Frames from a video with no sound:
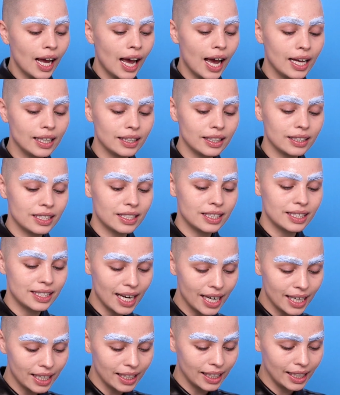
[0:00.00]
And
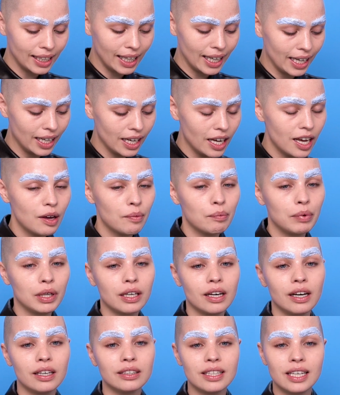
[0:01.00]
secondly,
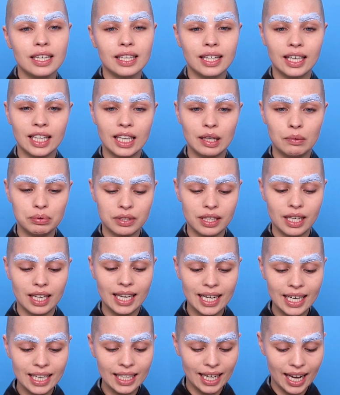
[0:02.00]
because it keeps the
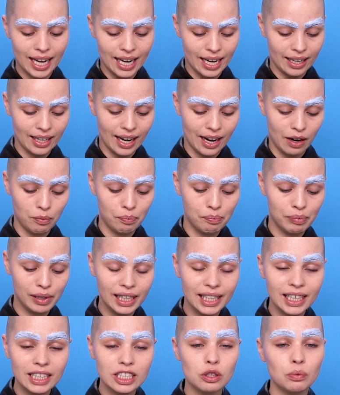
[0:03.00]
heat in. Now,
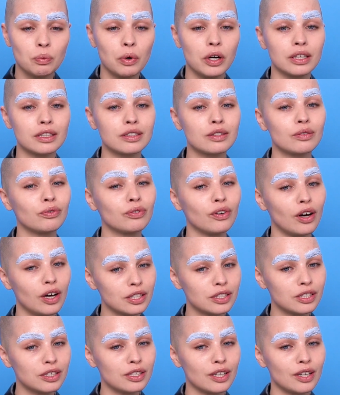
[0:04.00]
bleach works
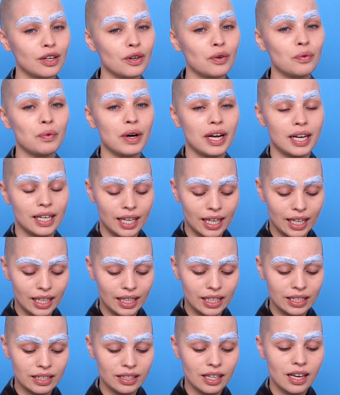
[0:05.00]
faster when it
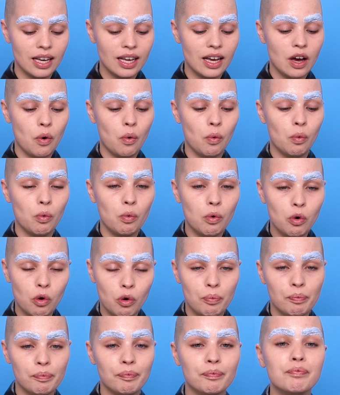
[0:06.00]
is
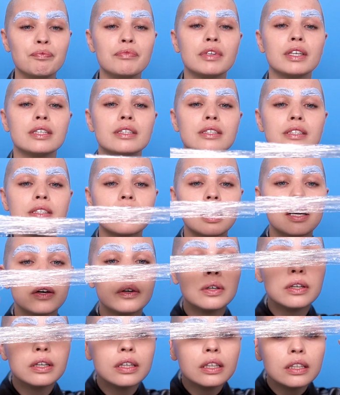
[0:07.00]
warm. So,
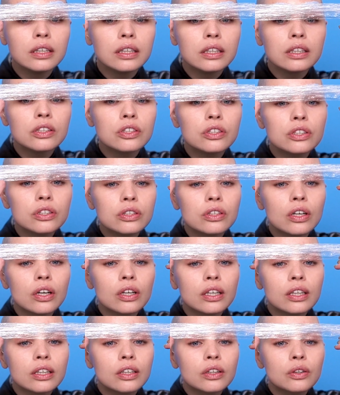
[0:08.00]
you're just going
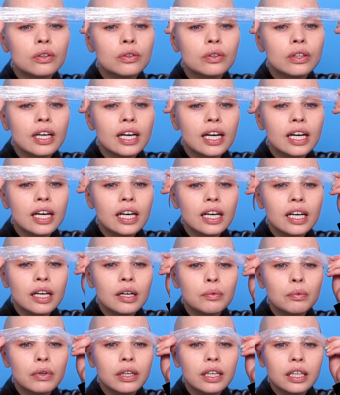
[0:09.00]
to
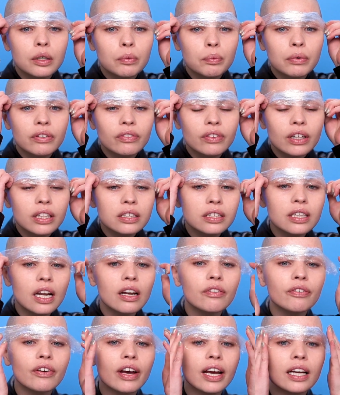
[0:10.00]
grab a little bit of that
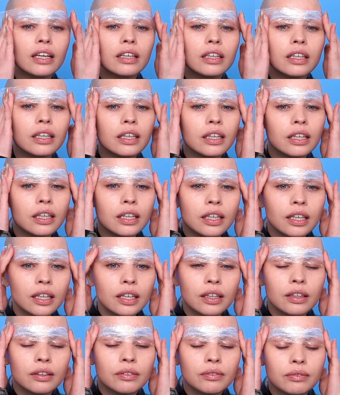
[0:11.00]
cellophane.
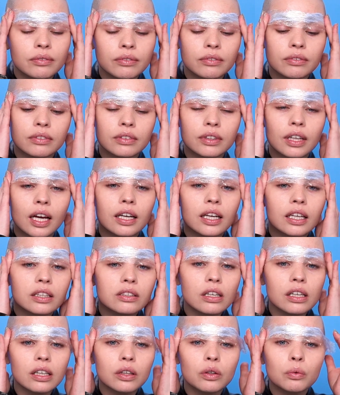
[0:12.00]
No, that's
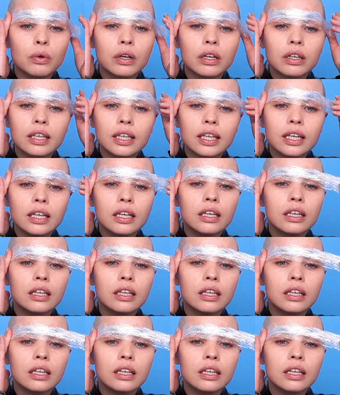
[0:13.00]
a little wonky.